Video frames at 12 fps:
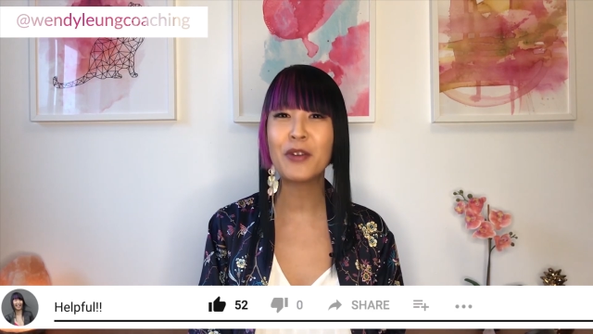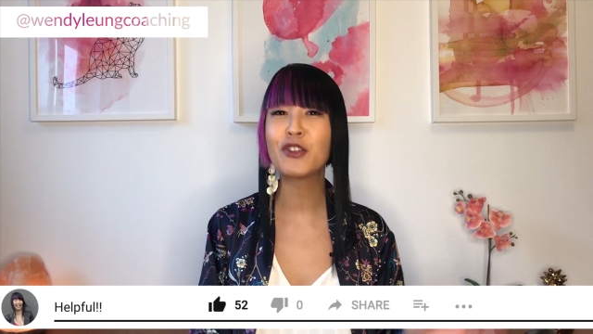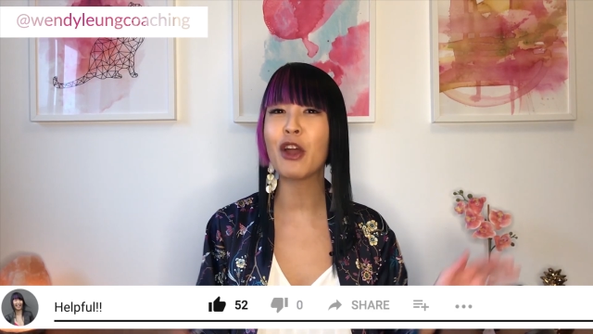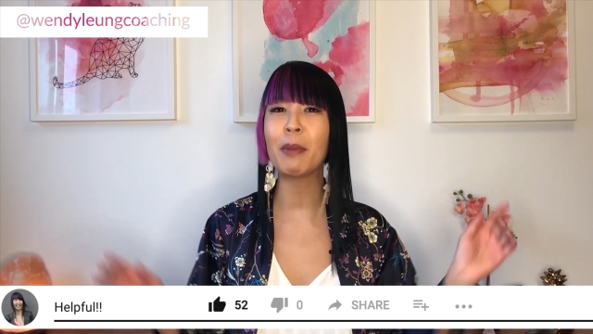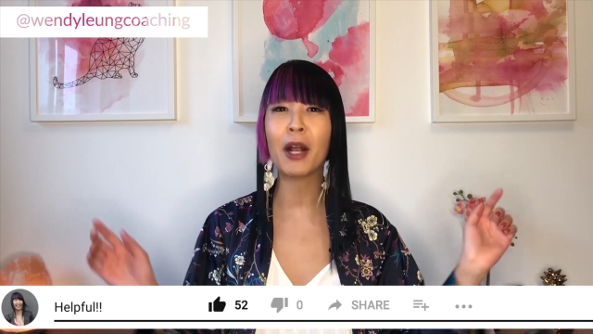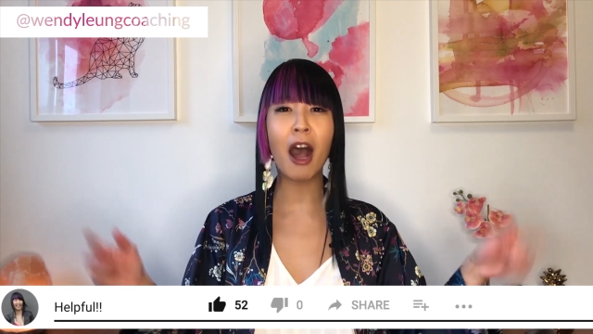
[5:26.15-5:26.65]

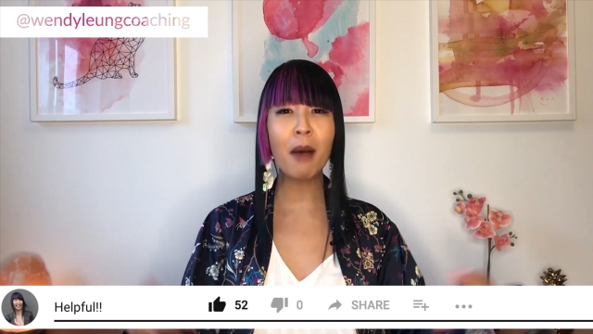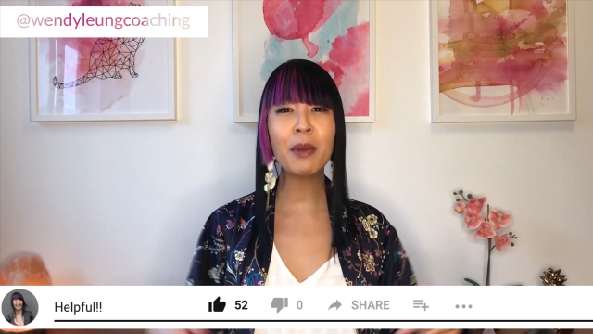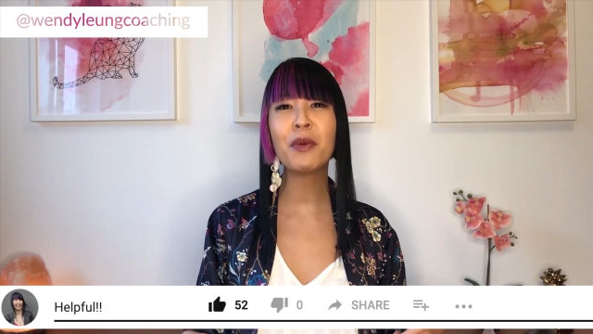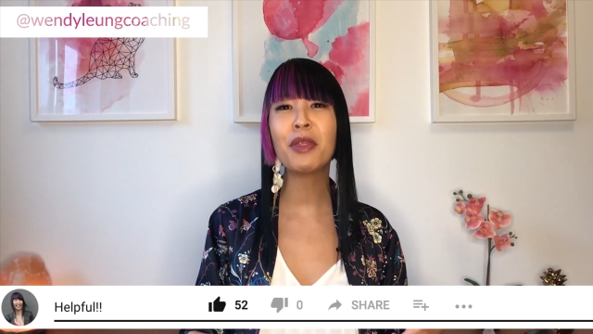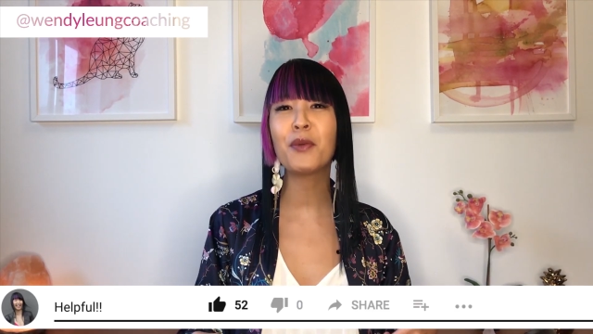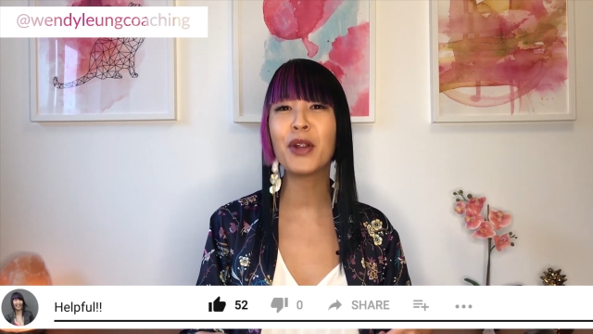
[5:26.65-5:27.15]
drop a comment
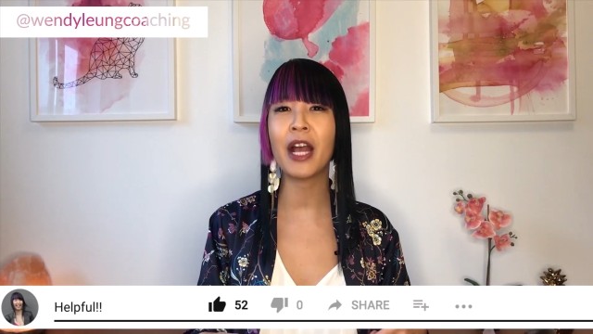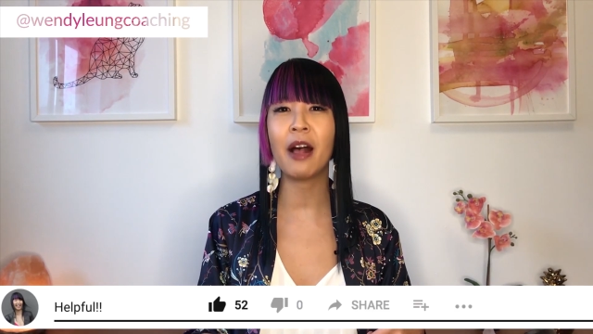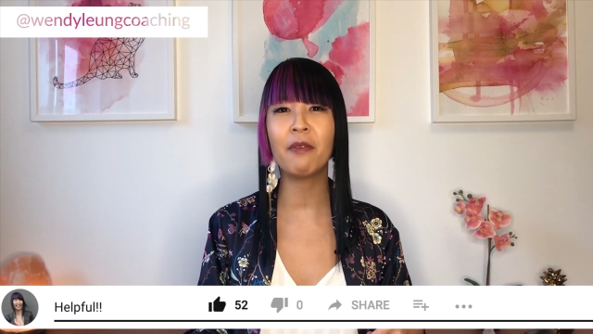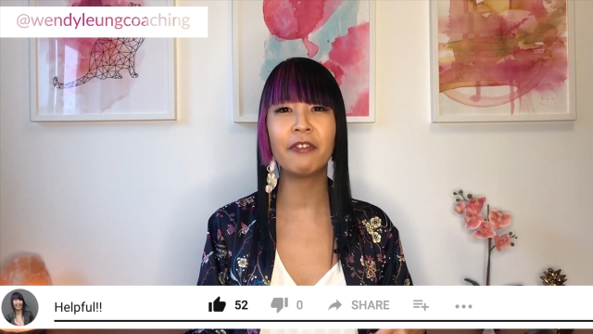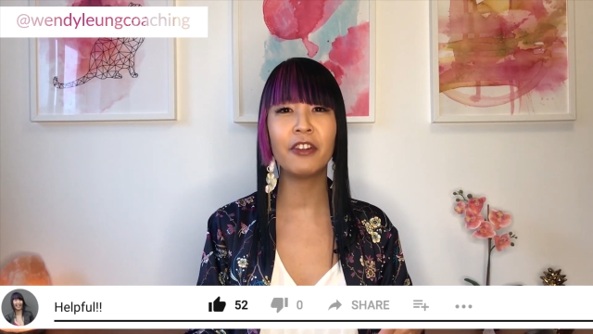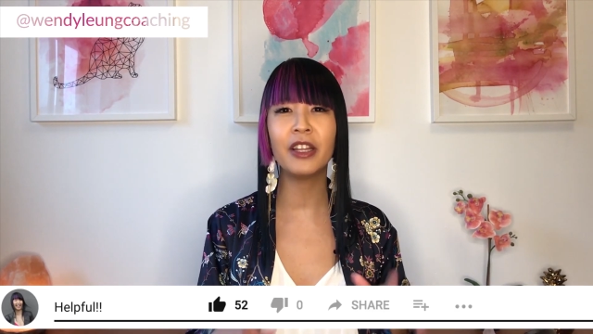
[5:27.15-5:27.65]
with the word
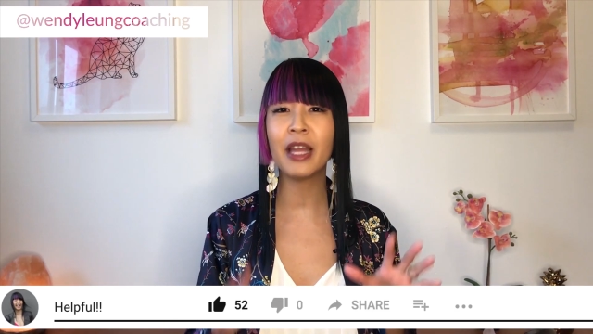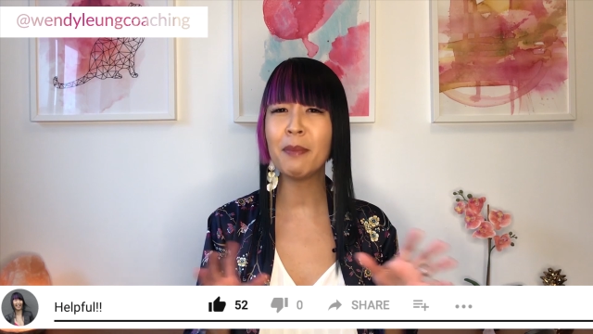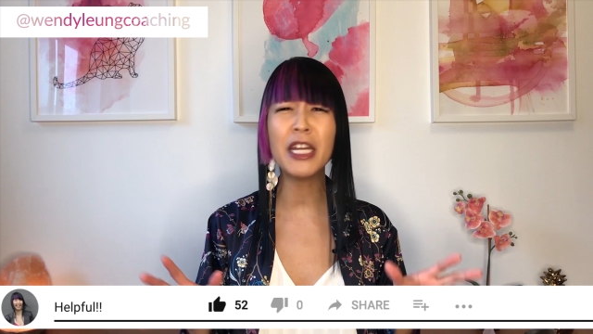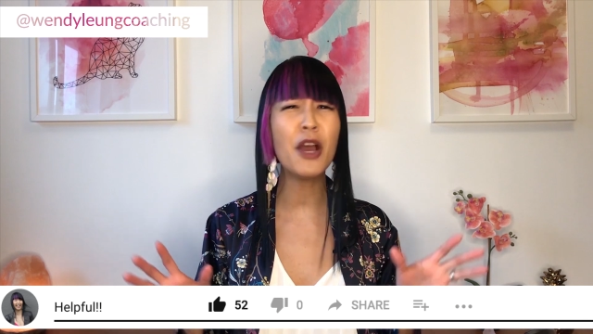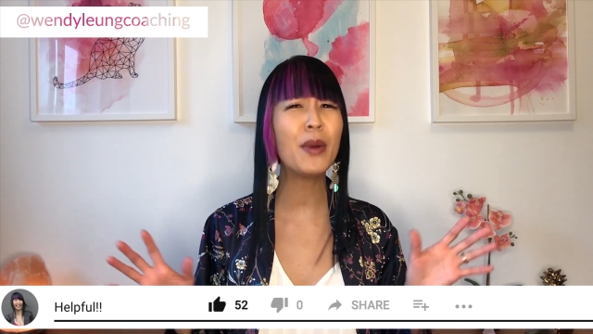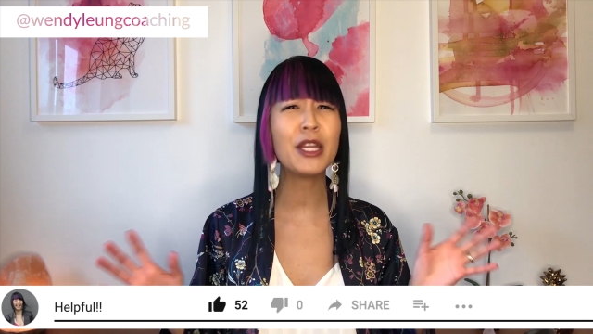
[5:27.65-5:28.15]
helpful, let
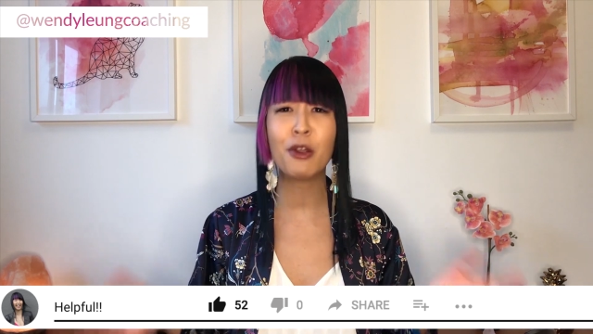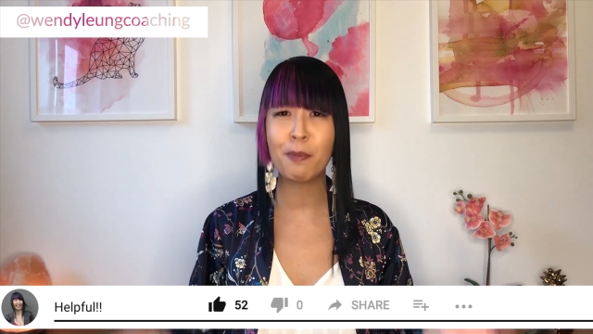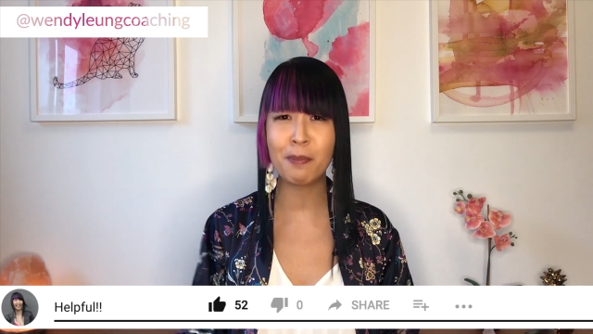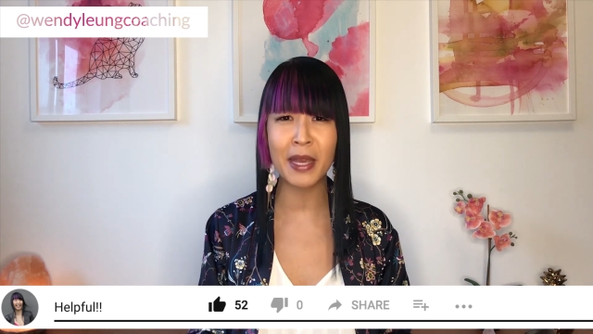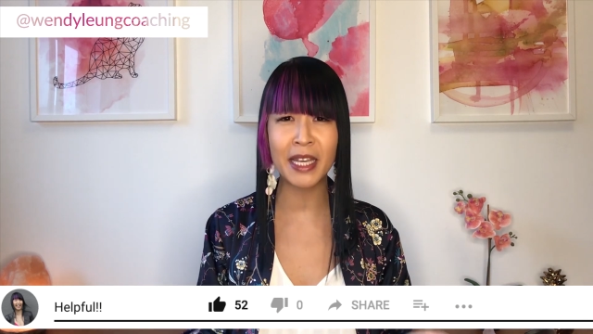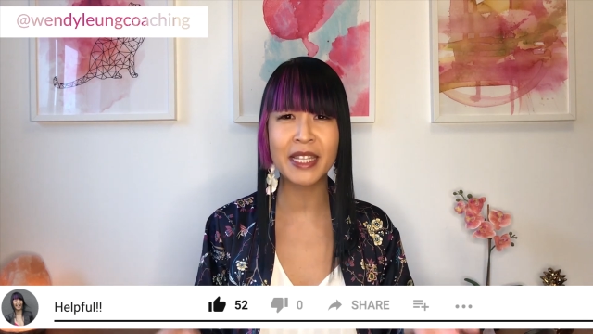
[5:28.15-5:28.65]
me know what your
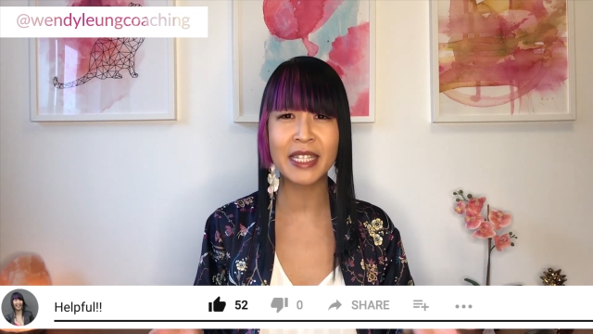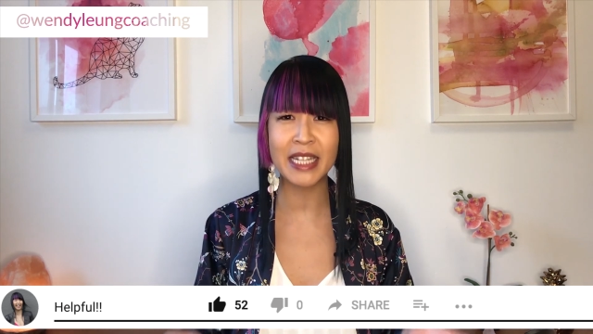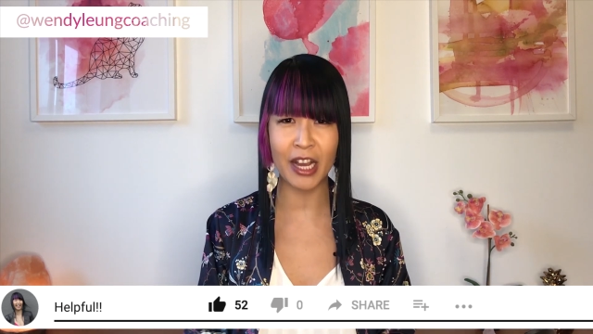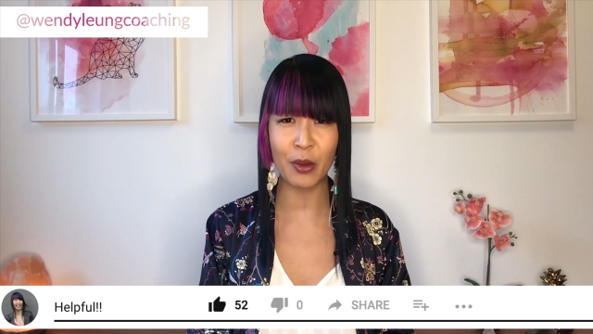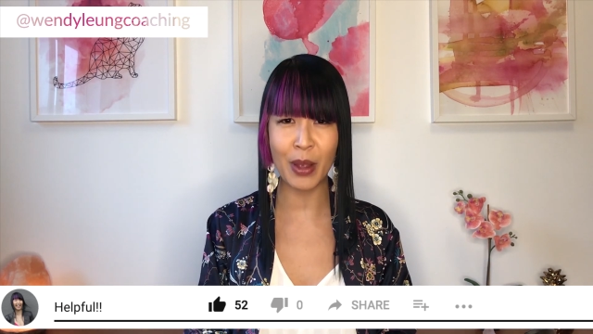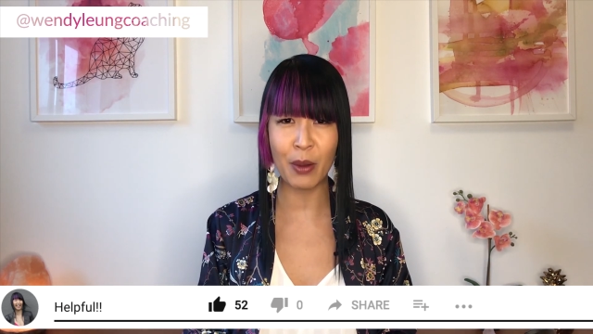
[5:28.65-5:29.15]
biggest
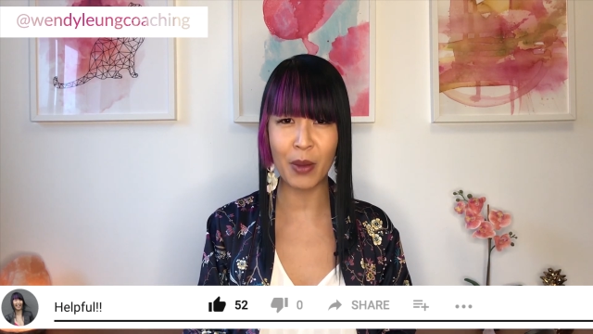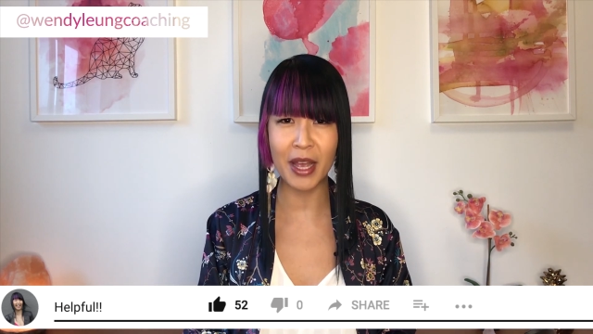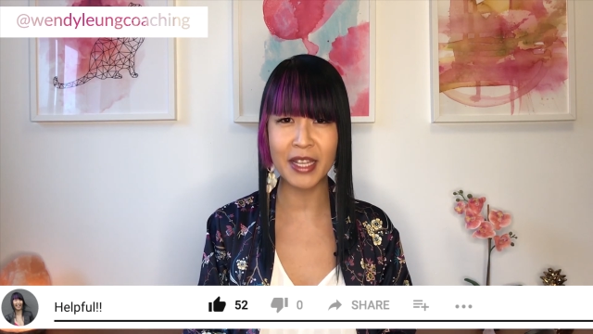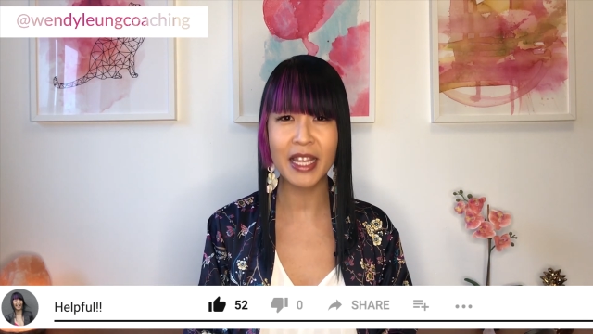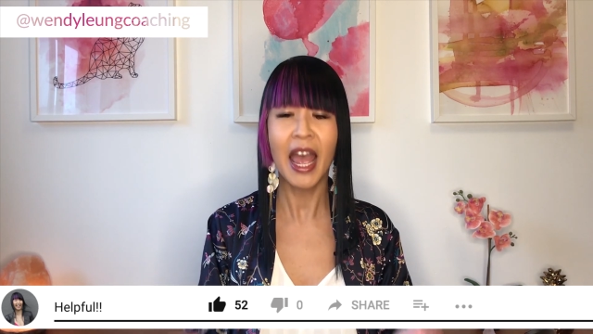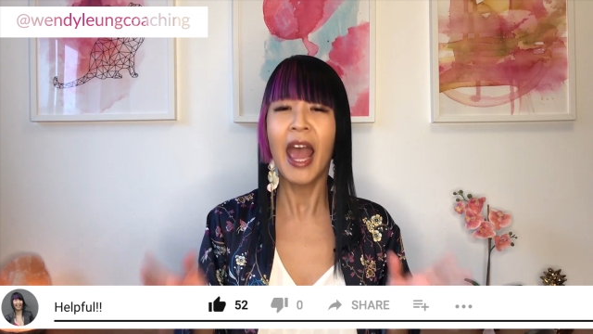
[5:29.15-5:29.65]
takeaway
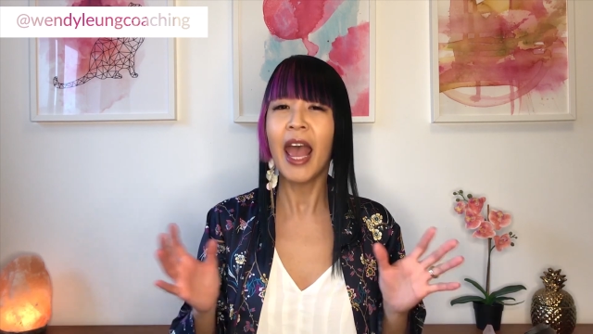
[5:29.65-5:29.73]
was,